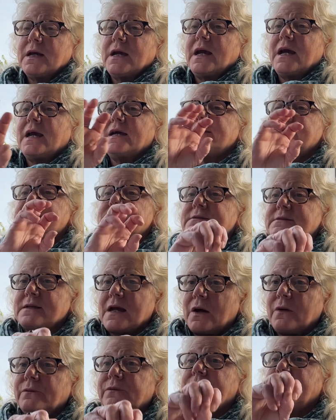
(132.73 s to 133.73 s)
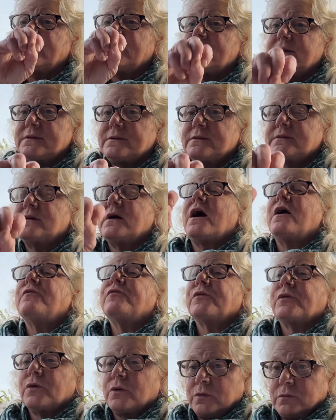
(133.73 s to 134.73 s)
and southeast of
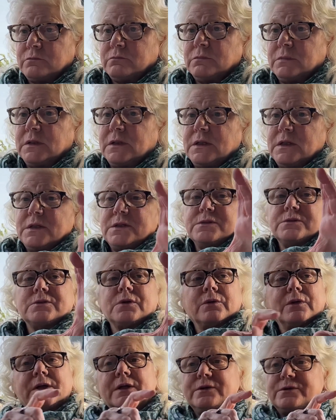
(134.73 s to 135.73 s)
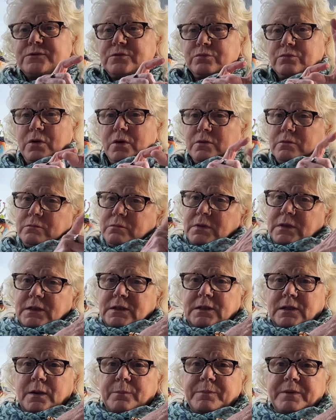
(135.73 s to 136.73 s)
Rome. So here's Rome
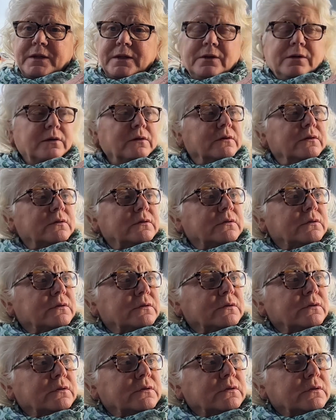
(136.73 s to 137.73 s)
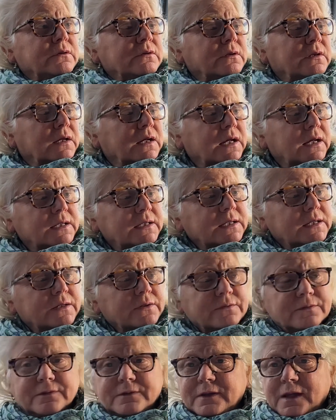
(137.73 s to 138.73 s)
up here, and
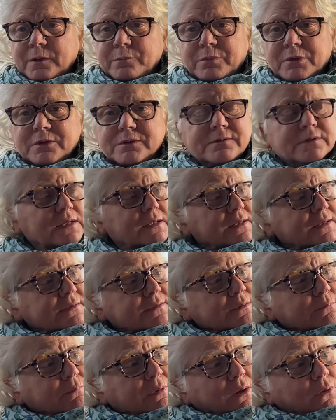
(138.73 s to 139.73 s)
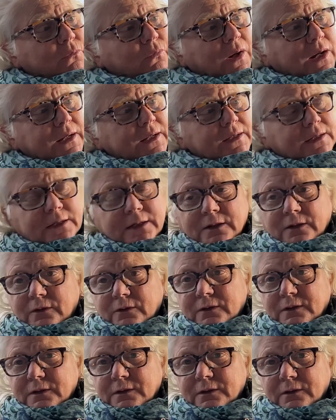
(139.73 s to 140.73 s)
here's Naples, and it's about right in here,
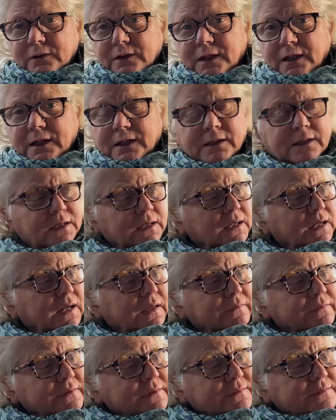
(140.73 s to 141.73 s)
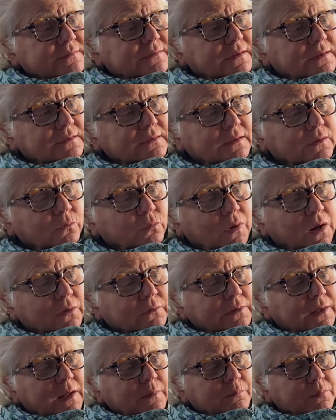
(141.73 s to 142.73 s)
okay? And this
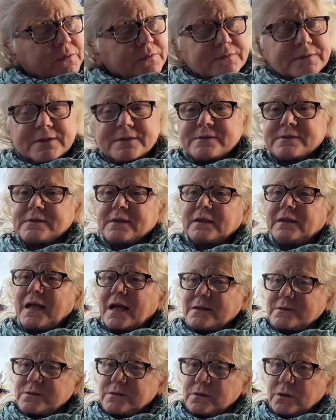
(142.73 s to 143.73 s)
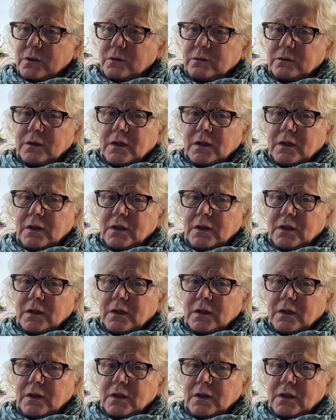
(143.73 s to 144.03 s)
around Naples is the Lazio,